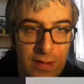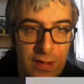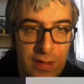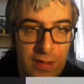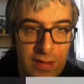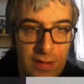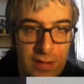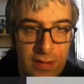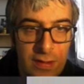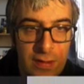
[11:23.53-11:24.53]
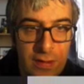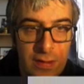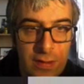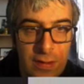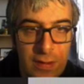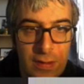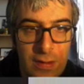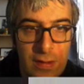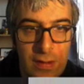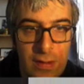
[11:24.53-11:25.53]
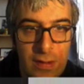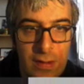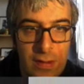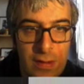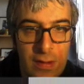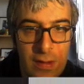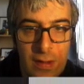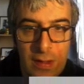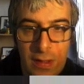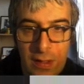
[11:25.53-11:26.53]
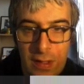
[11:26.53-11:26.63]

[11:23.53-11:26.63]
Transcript: Nobody speaks.